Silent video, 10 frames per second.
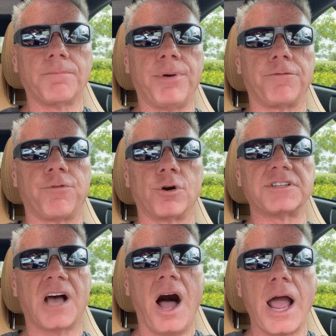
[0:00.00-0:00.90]
but for
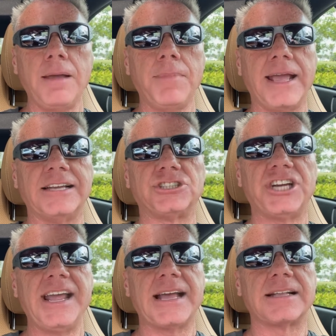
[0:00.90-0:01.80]
time and
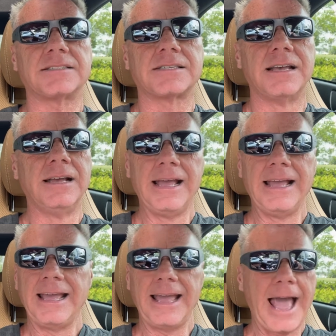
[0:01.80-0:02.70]
chance,
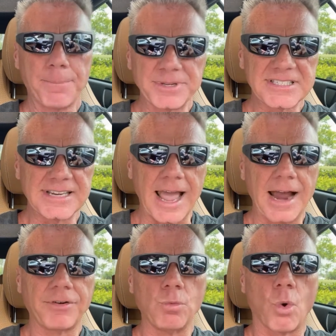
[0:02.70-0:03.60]
it happens to
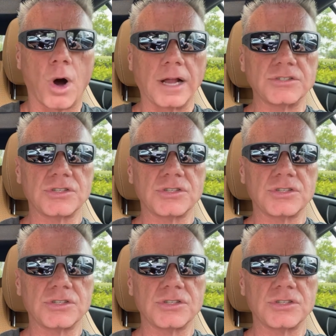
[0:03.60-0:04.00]
everyone.